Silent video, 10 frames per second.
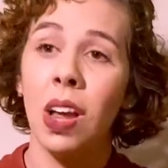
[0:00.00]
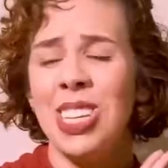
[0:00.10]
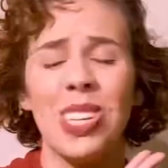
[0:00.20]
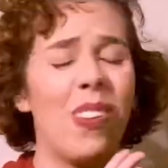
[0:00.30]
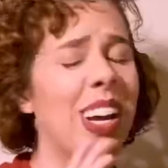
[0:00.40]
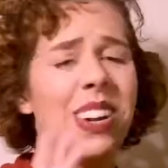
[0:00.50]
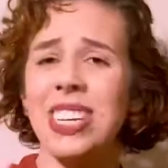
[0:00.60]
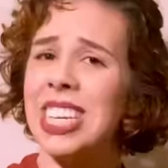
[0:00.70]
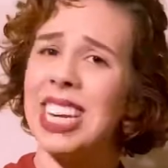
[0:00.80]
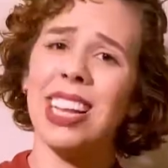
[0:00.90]
So I know
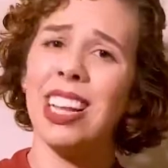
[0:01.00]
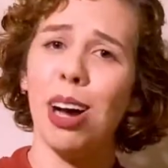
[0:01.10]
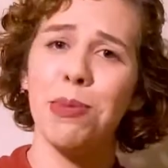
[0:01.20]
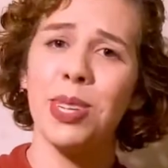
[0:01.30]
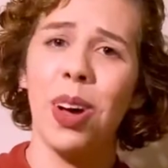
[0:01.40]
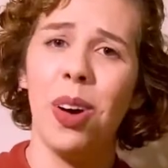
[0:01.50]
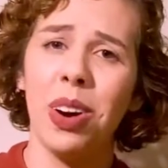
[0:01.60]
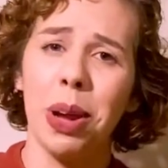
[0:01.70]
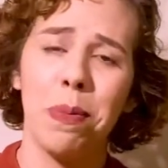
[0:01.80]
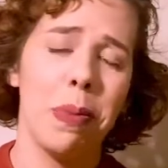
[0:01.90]
it's a club
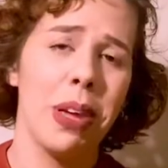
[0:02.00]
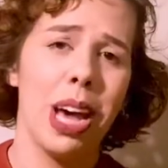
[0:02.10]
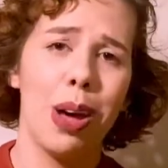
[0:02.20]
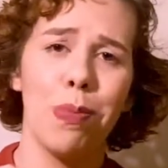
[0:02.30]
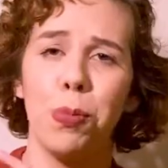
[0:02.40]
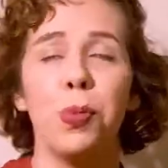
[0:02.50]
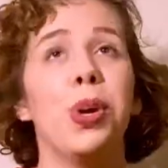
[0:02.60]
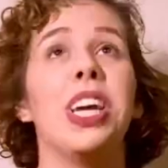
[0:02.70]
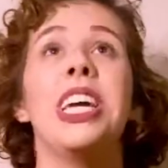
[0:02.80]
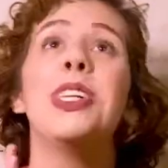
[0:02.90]
song and maybe I'm
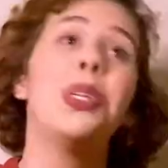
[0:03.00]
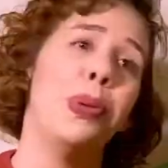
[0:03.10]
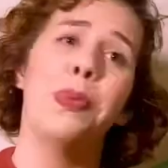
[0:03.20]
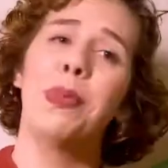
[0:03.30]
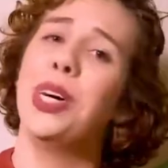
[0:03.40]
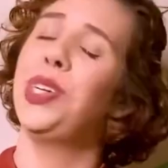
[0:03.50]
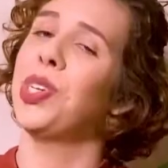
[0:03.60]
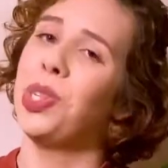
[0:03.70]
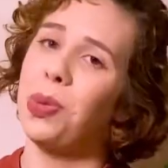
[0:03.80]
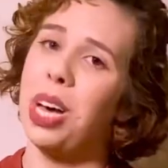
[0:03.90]
reading too much
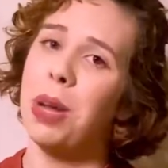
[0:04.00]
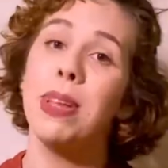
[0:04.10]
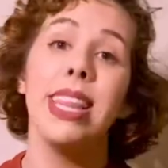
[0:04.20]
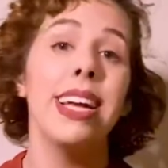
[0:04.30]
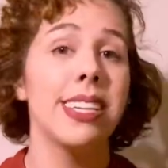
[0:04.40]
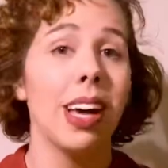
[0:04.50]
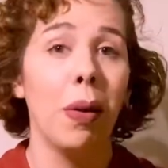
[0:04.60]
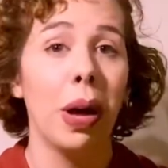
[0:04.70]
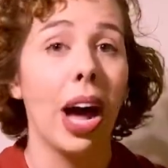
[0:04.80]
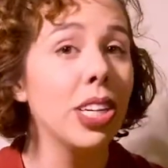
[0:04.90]
into it, but that's
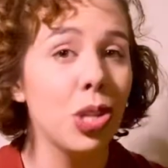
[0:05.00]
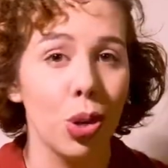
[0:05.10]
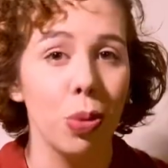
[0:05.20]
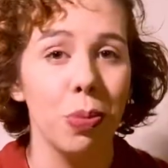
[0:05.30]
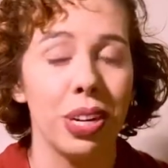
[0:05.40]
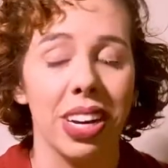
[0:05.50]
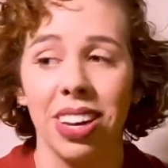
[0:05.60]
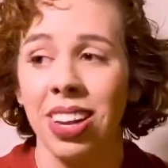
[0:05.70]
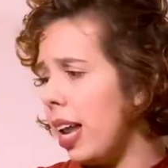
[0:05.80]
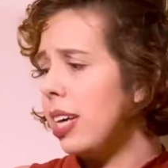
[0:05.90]
how I interpret
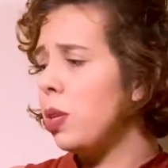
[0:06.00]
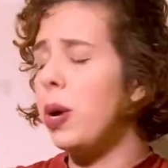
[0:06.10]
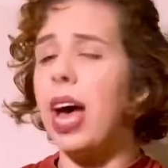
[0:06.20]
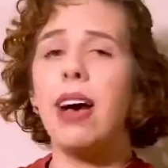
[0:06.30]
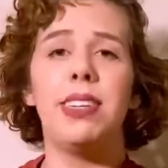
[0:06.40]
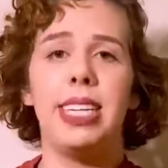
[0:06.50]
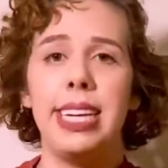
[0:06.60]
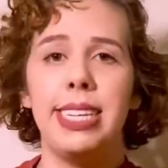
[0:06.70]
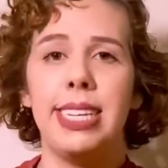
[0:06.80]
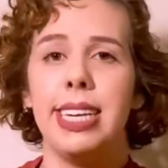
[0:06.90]
it. Next we have
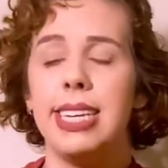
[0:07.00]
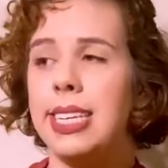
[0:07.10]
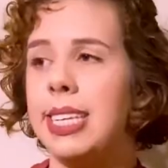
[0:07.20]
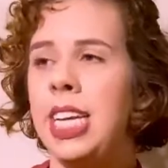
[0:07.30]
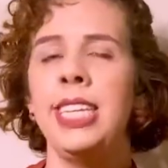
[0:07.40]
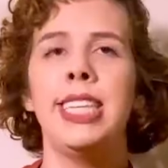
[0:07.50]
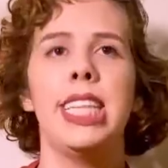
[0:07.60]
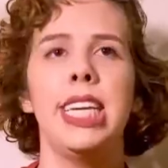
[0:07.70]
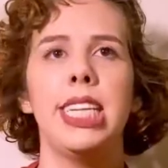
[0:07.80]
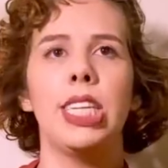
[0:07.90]
Daisies. Is
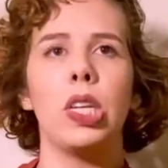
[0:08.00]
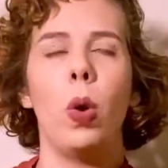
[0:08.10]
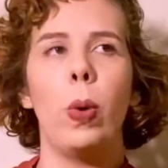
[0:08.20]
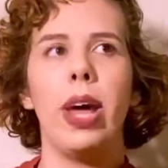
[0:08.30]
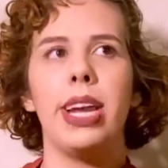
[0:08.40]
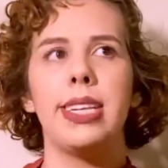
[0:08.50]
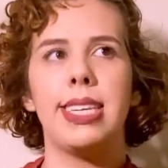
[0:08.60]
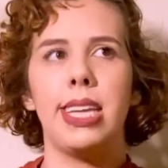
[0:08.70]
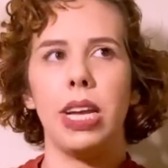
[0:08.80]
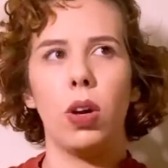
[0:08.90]
this already a
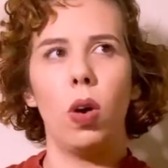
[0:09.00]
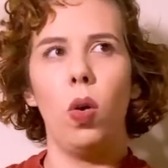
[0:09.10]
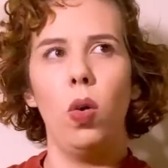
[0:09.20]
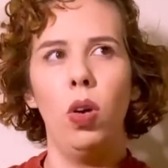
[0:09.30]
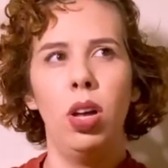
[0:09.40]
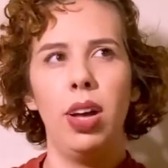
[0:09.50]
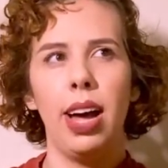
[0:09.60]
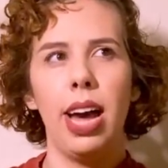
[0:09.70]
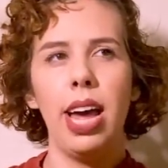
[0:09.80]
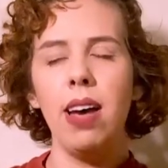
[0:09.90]
single?
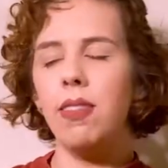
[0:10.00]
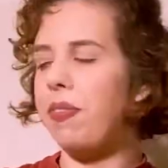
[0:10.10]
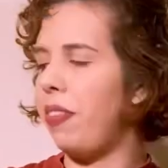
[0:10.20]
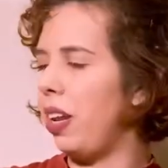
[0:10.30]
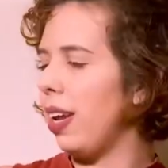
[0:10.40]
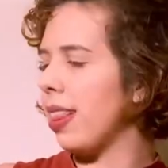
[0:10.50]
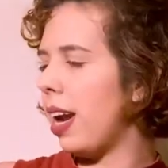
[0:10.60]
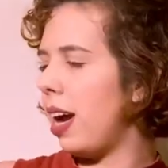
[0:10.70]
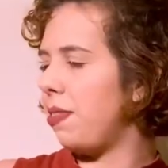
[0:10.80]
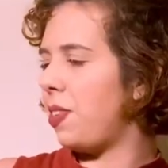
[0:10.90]
I have a feeling that
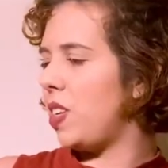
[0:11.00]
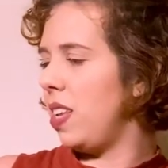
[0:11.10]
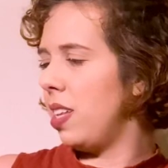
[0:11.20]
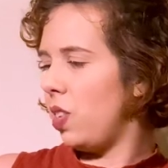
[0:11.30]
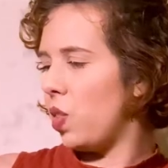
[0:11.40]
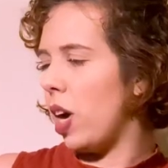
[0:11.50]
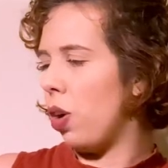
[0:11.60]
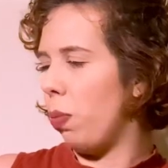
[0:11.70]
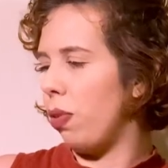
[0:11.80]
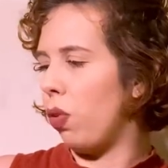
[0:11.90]
I've seen this
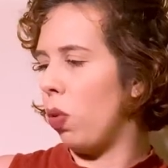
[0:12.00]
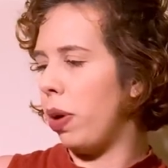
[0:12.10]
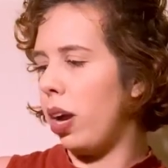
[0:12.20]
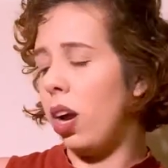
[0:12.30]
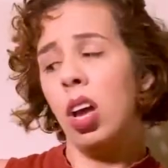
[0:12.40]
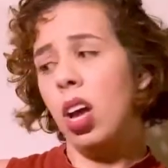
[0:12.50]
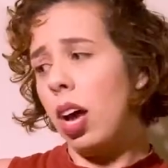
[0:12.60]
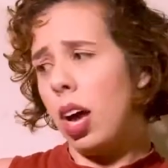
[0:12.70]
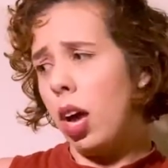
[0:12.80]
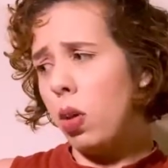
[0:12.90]
title before, but
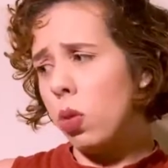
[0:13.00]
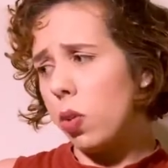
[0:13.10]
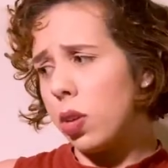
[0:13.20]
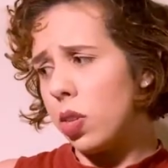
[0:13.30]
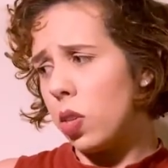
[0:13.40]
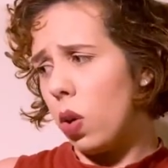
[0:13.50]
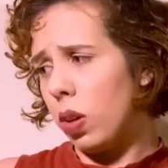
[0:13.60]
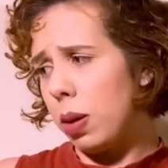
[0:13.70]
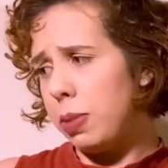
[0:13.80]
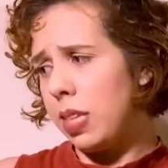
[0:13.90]
I don't know this song.
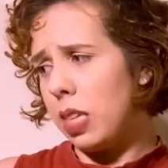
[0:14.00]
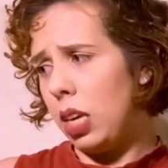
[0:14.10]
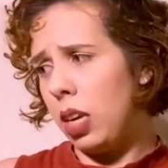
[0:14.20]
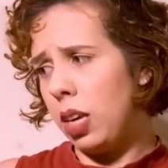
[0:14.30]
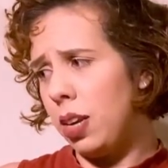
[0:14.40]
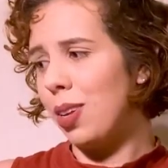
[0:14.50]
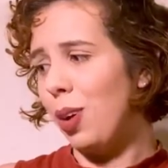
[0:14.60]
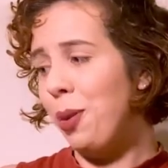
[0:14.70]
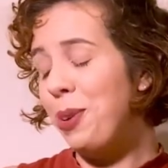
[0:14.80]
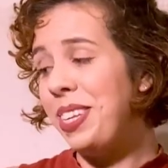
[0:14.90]
Let me see.
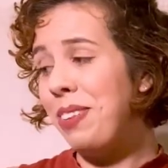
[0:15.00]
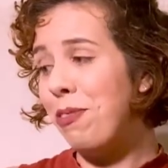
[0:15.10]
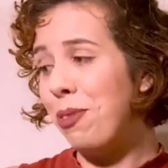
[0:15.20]
Oh, is it?